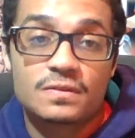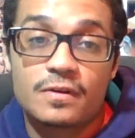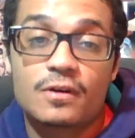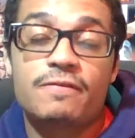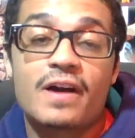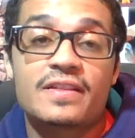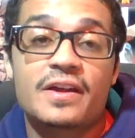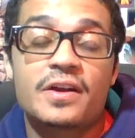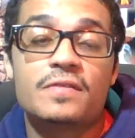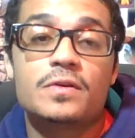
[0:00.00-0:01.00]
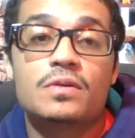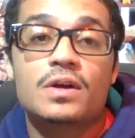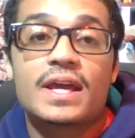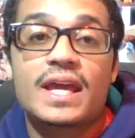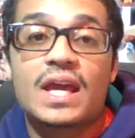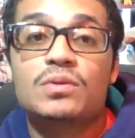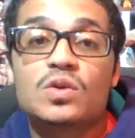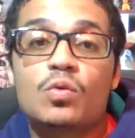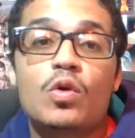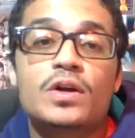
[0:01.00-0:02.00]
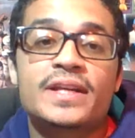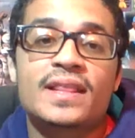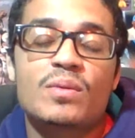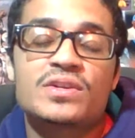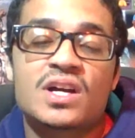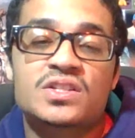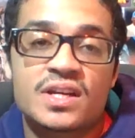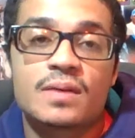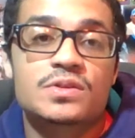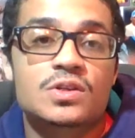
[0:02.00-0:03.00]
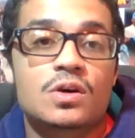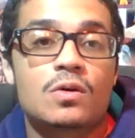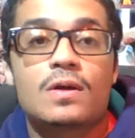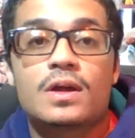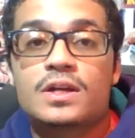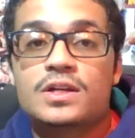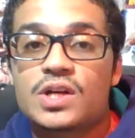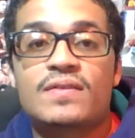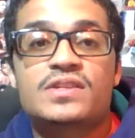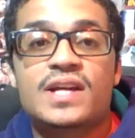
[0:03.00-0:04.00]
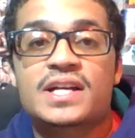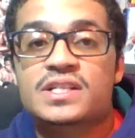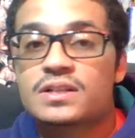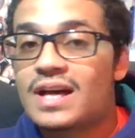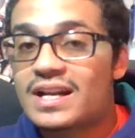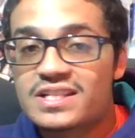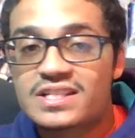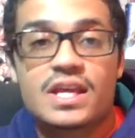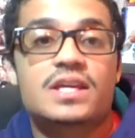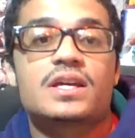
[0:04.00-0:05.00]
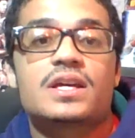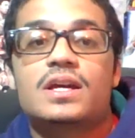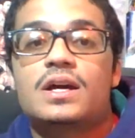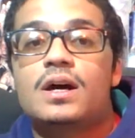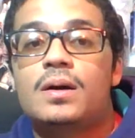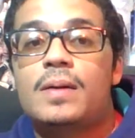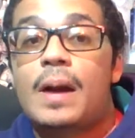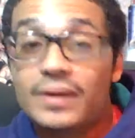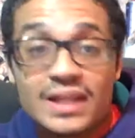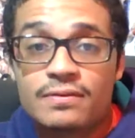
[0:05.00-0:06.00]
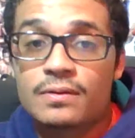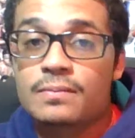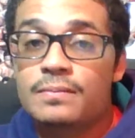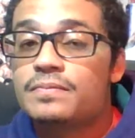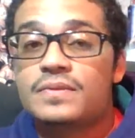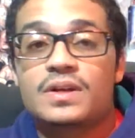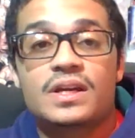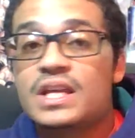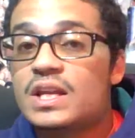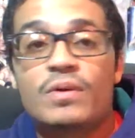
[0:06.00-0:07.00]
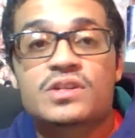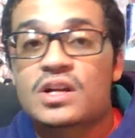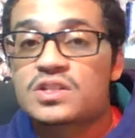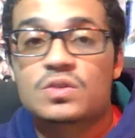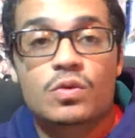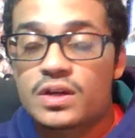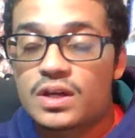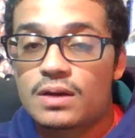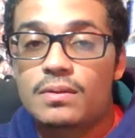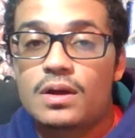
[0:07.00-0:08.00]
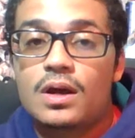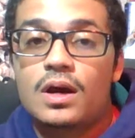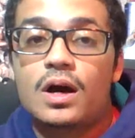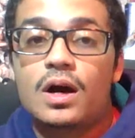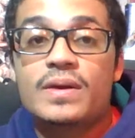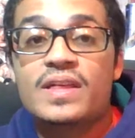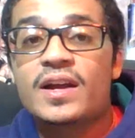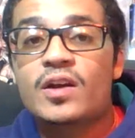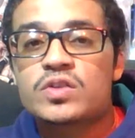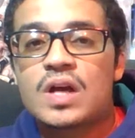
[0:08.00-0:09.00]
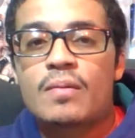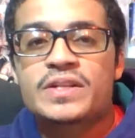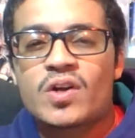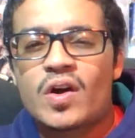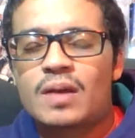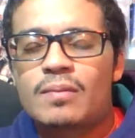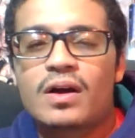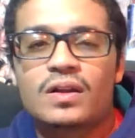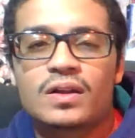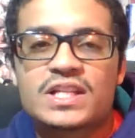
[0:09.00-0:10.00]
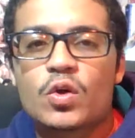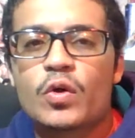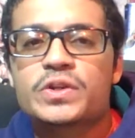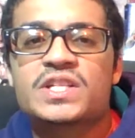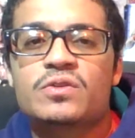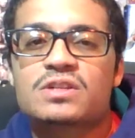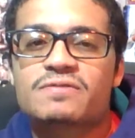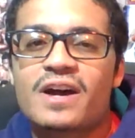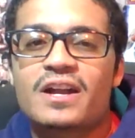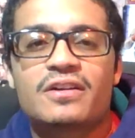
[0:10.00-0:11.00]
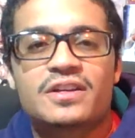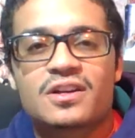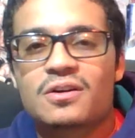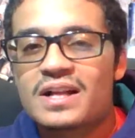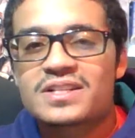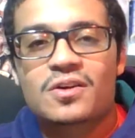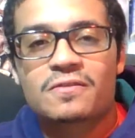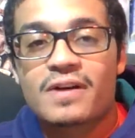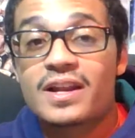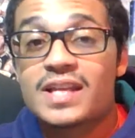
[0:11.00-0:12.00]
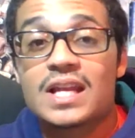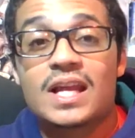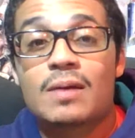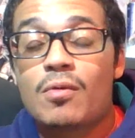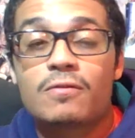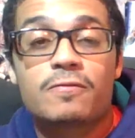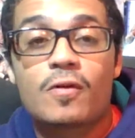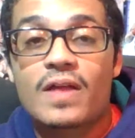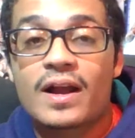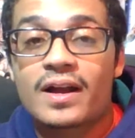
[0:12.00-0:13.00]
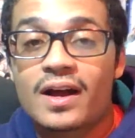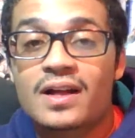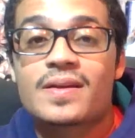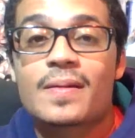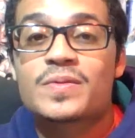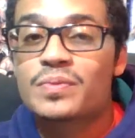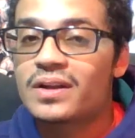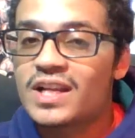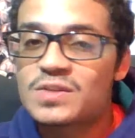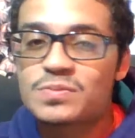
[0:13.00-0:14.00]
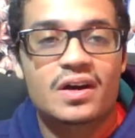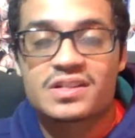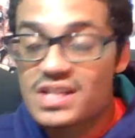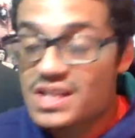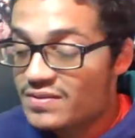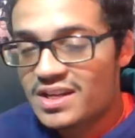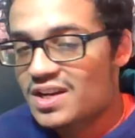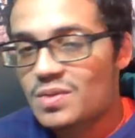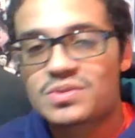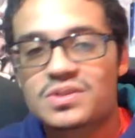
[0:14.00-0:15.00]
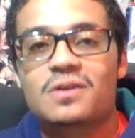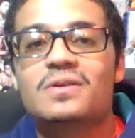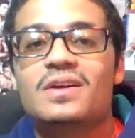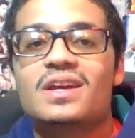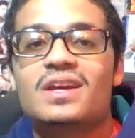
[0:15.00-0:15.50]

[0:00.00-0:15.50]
verified in that interview, it was the Ward camp that reached out to him. So John David Jackson, not a snake. I believe him. No, he didn't reach out to the Ward camp. He then goes on by talking about his loyalty to his fighter. And, you know, that's all fine and dandy. I'm all for that concept. But let's be honest. He even said it himself.